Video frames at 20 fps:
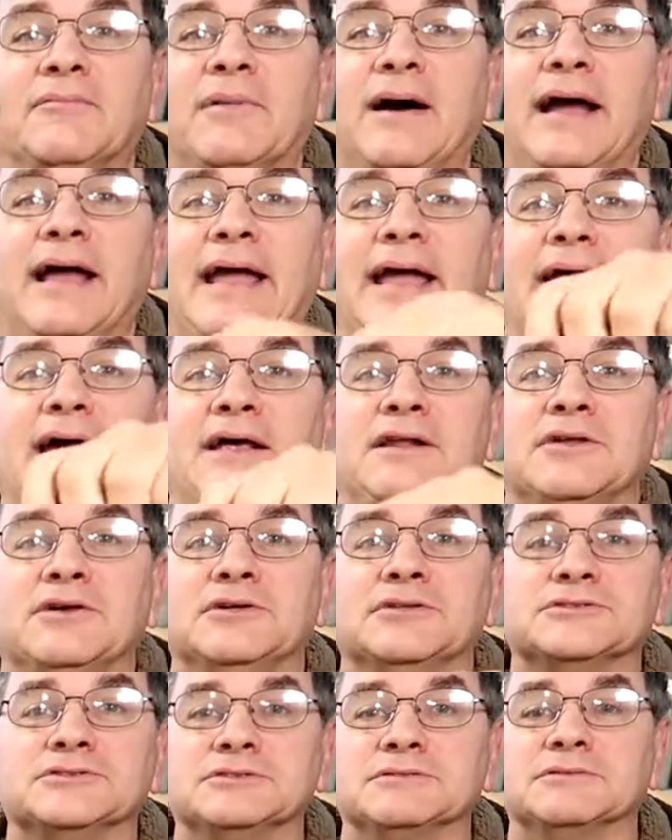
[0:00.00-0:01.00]
My
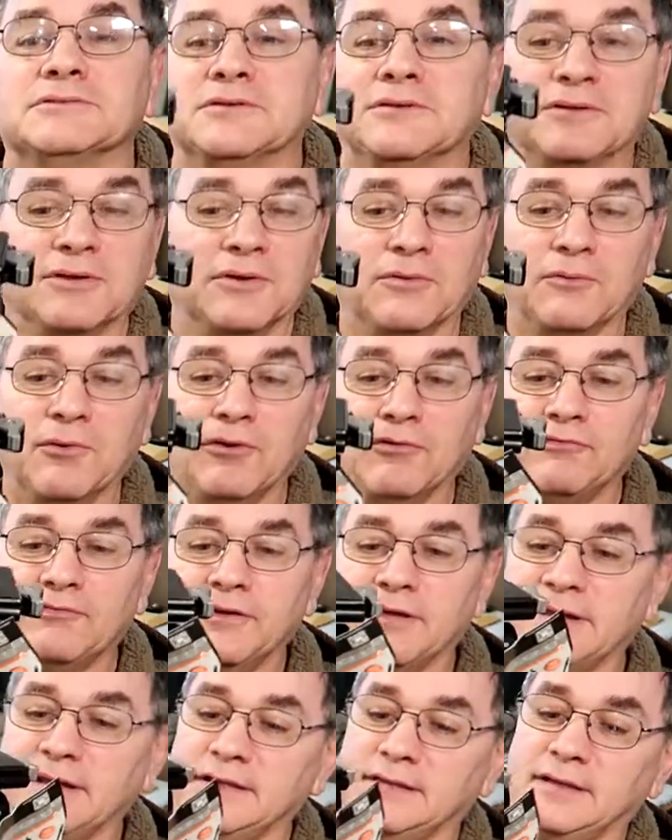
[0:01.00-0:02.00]
handles won't
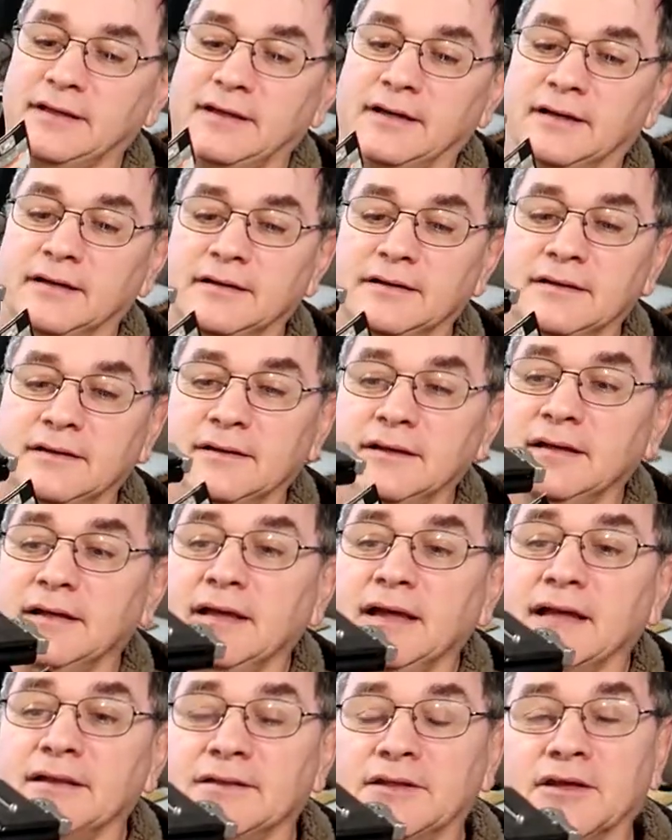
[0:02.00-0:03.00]
fit in there.
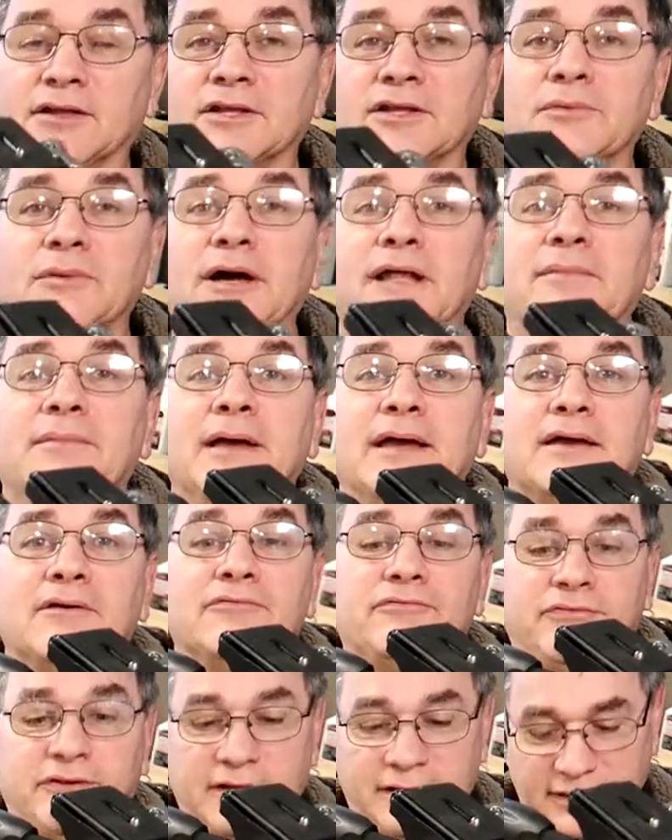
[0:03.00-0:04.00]
And the only way to make
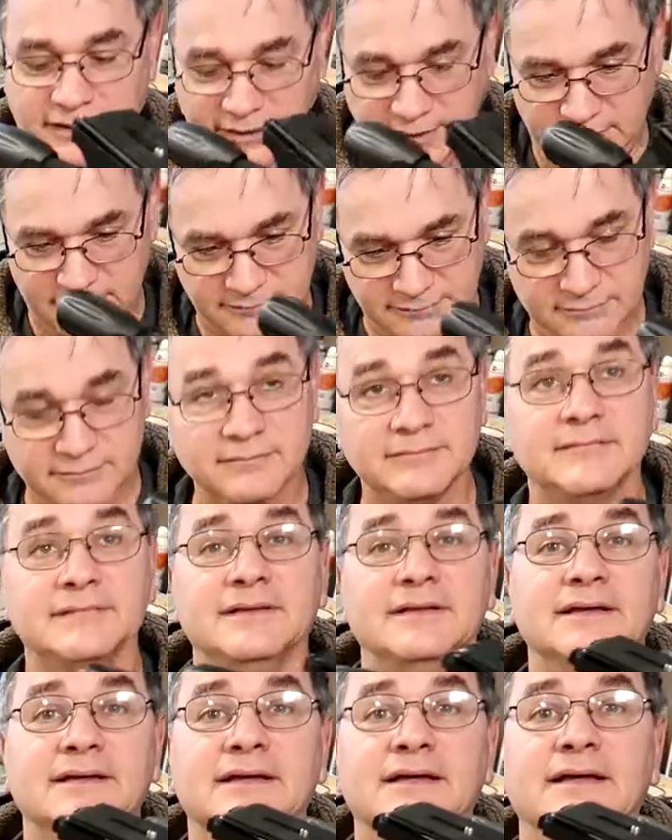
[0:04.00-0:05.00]
them fit in
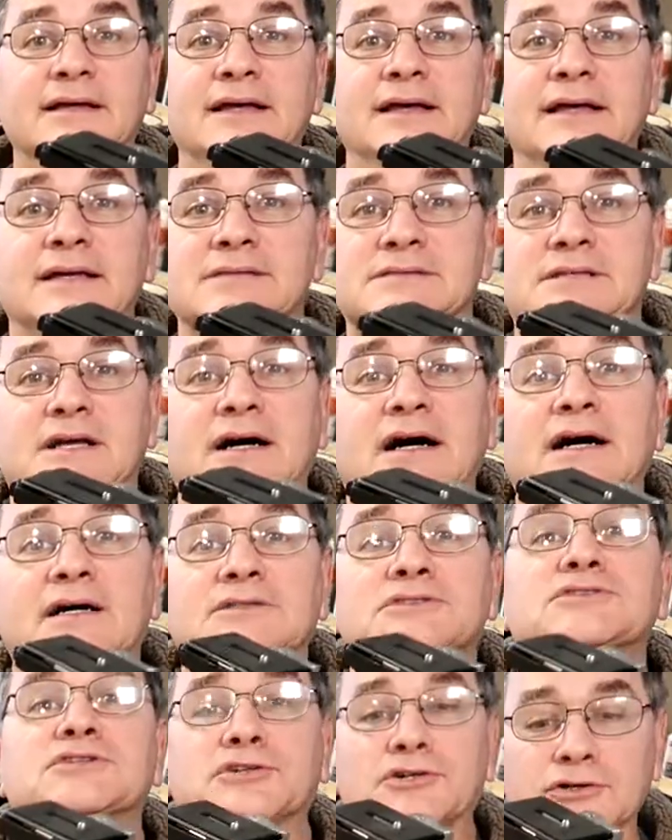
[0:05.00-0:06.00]
is to
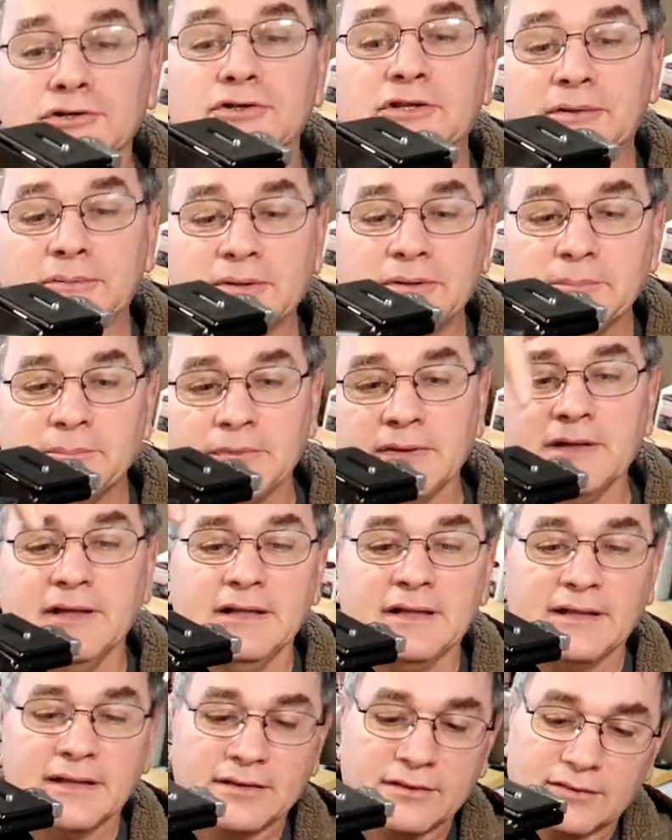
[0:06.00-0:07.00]
unscrew them
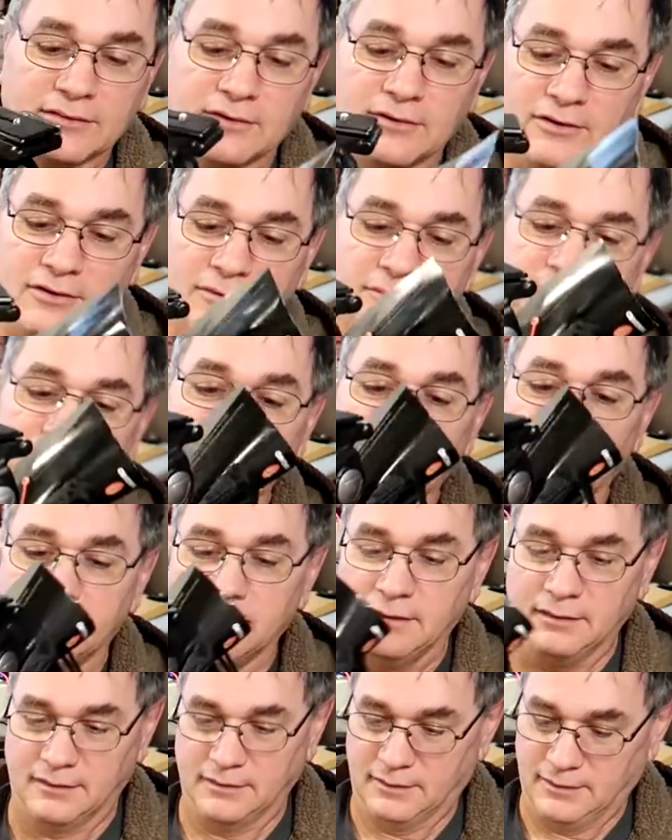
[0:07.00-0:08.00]
completely and throw them
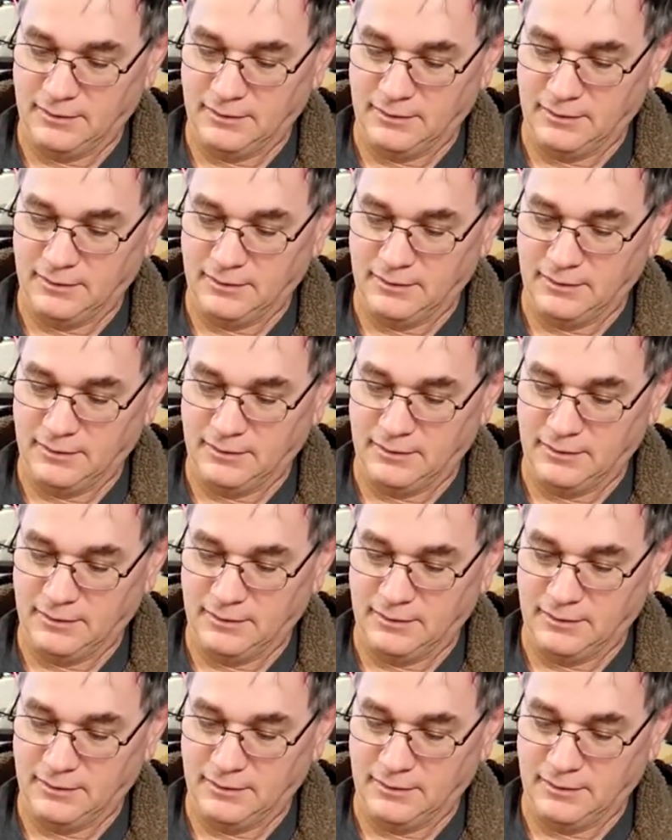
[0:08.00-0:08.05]
in,